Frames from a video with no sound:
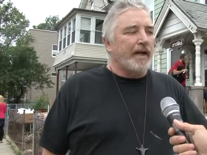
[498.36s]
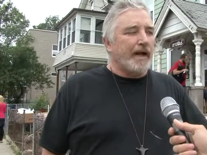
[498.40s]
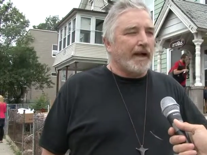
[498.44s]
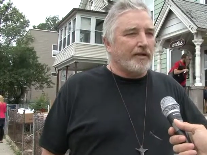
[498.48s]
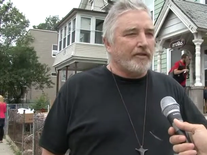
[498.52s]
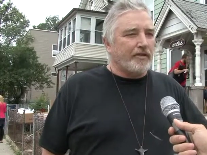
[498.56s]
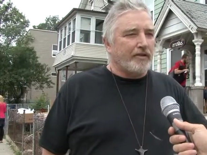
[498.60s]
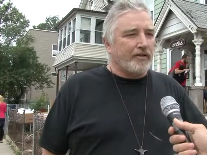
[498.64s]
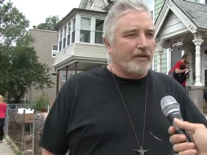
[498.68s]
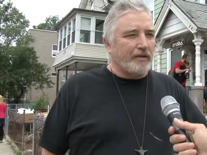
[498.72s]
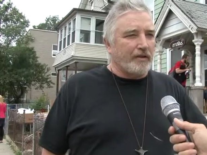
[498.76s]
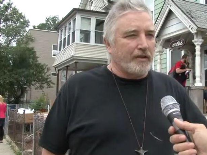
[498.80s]

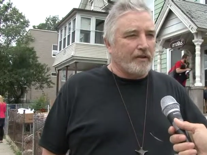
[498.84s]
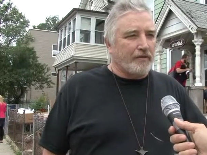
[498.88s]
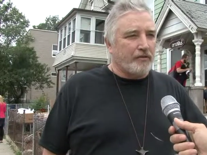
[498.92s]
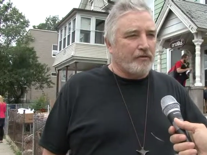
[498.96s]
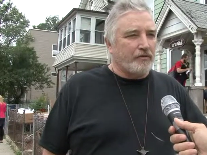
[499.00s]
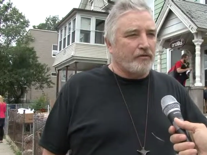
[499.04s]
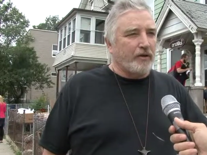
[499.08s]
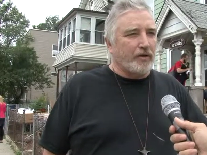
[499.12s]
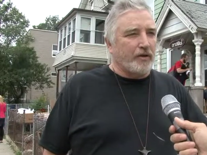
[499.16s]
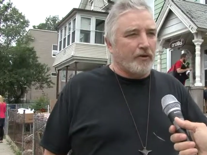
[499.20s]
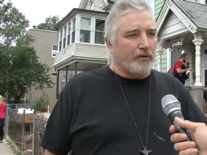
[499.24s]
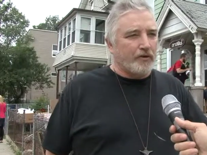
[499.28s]
excellent
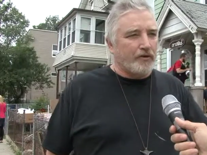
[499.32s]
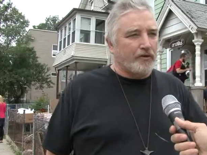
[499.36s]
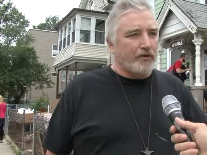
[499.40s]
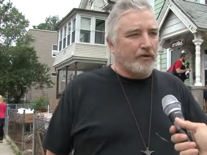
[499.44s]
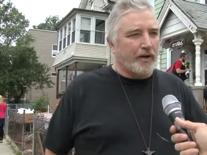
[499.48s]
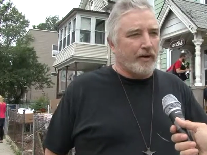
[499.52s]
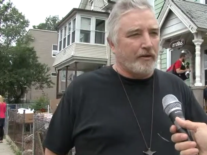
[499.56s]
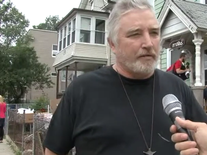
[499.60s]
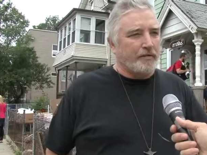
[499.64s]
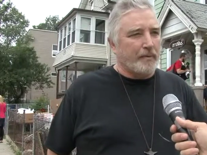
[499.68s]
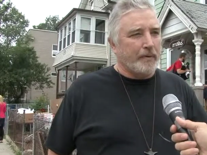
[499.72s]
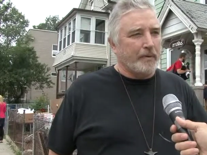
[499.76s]
folks
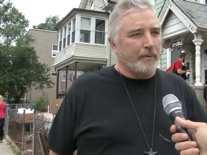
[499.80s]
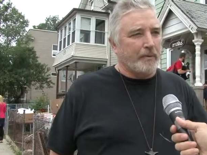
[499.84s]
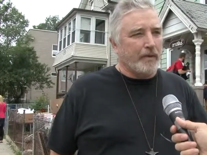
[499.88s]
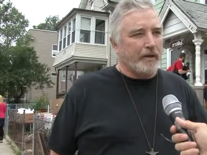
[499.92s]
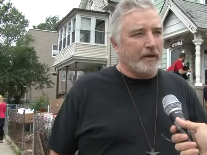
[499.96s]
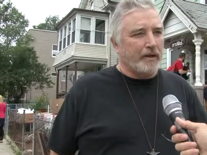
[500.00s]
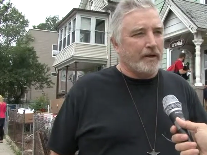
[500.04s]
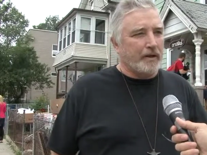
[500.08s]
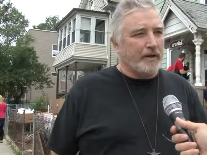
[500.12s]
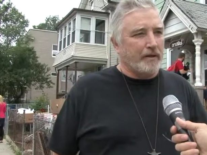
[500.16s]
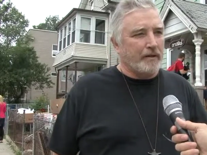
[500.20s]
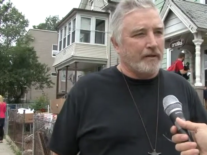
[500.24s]
who have been
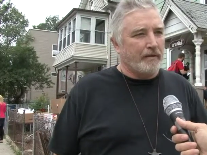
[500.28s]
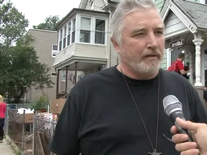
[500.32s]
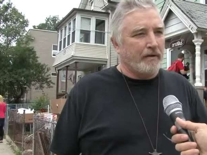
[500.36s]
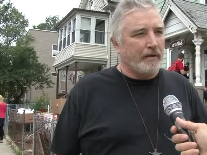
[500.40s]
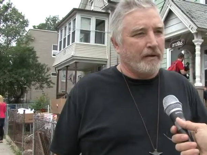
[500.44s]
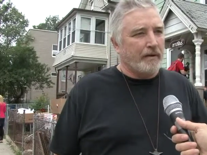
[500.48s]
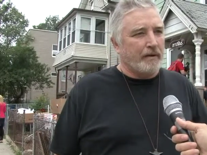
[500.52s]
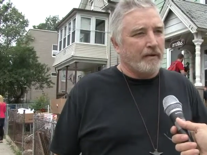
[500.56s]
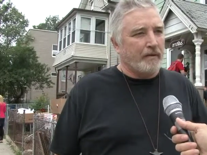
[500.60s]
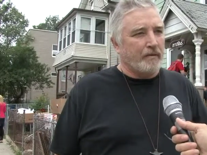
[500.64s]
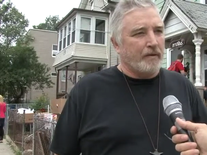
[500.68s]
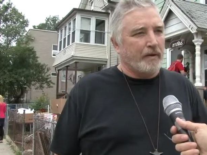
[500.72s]
working
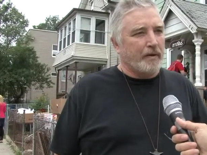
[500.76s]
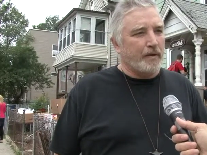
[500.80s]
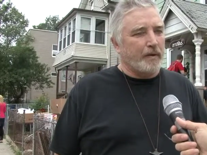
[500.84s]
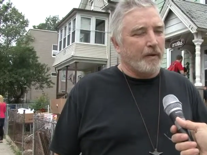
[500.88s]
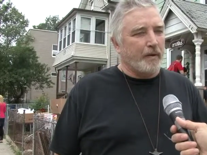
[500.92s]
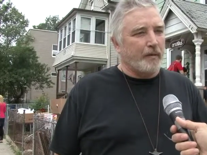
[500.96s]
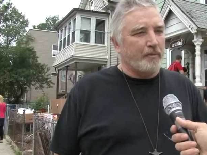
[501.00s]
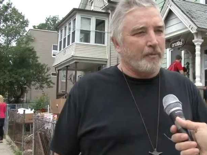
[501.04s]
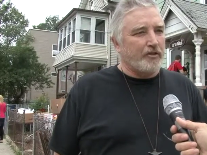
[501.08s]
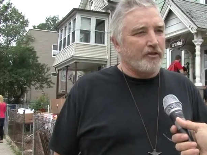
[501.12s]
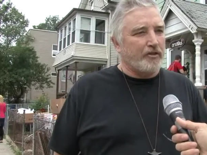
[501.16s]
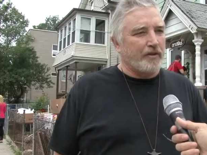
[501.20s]
with
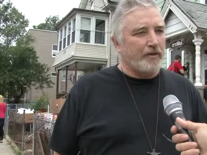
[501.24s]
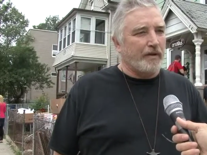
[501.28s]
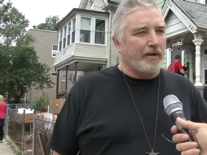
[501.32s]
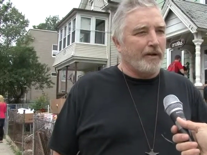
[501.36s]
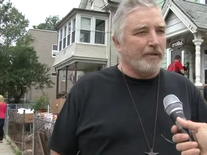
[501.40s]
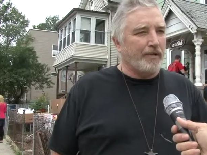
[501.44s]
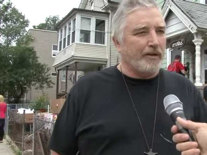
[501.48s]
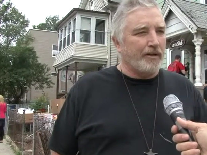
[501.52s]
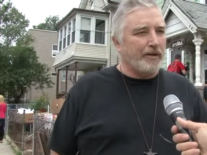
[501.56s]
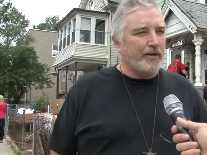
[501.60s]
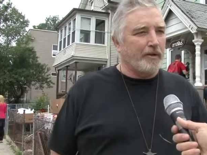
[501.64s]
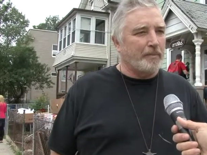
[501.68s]
homeless and
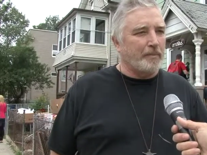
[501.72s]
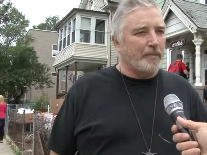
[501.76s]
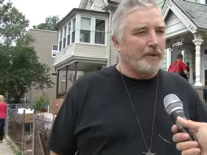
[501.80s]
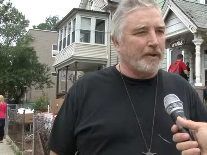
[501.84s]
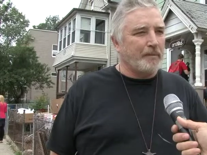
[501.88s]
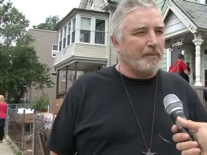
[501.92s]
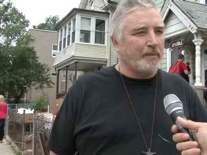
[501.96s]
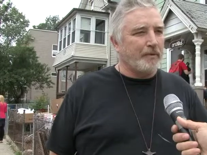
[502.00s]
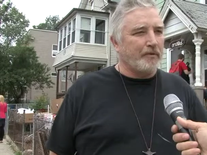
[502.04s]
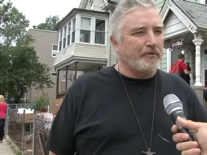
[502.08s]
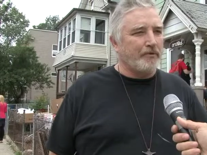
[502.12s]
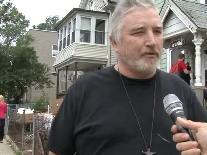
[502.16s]
low-income
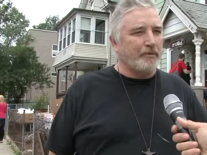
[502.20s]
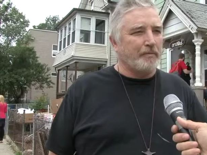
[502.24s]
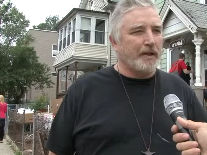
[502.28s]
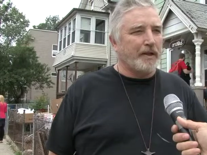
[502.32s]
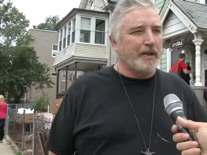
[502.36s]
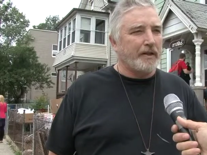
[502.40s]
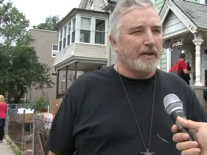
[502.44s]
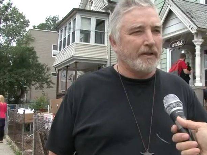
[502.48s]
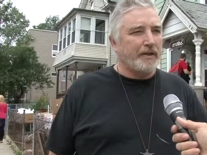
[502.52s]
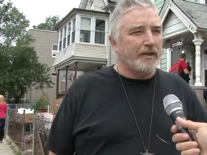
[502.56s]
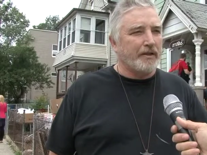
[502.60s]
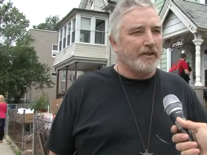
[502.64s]
people for
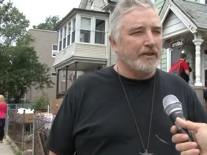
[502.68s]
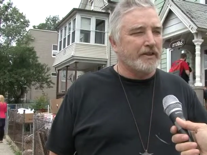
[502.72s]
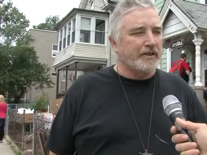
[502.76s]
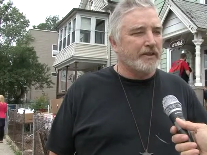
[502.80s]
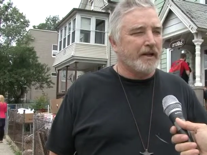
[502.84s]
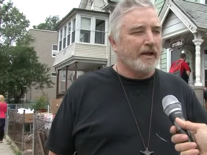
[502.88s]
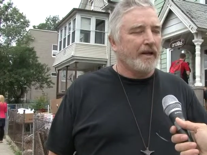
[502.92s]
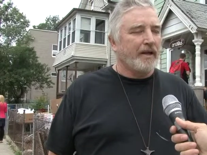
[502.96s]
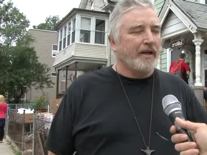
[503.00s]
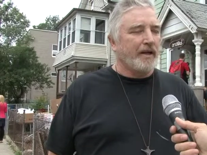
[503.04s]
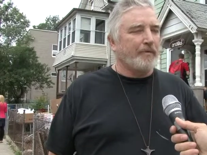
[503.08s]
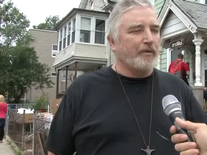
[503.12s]
many
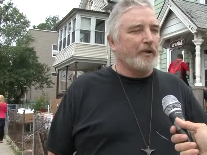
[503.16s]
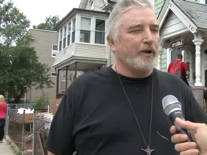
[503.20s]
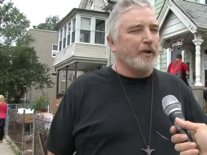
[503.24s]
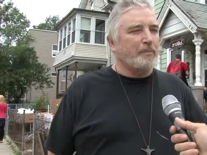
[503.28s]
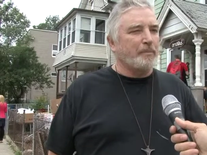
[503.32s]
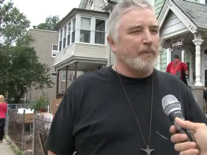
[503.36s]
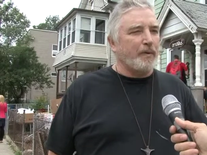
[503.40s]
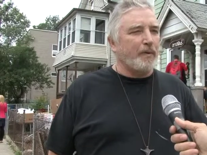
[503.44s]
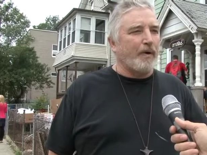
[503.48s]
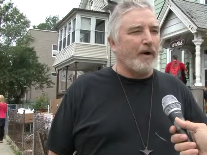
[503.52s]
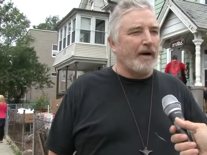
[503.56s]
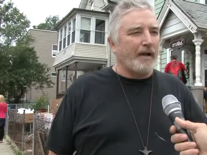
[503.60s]
years, and we
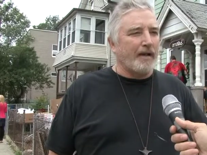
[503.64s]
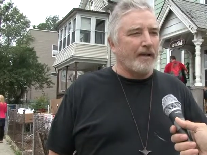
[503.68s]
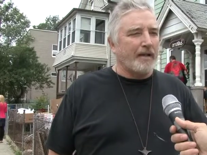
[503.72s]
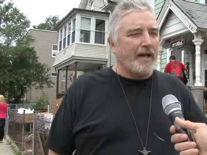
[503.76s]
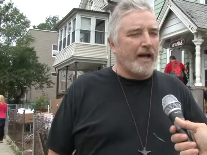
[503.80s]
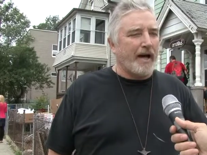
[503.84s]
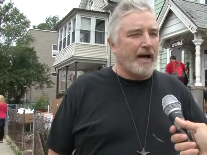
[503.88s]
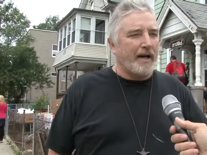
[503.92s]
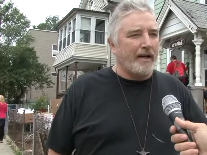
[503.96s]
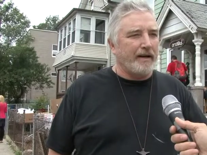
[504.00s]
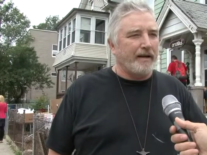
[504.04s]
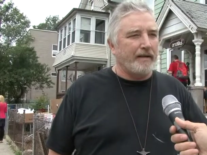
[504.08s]
applaud
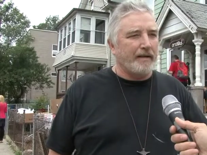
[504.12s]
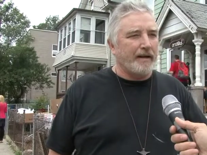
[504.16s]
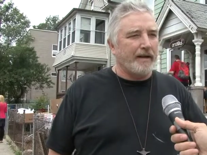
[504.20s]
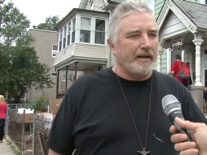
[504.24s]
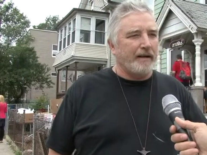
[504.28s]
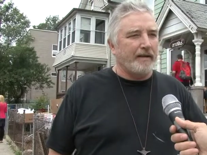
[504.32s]
that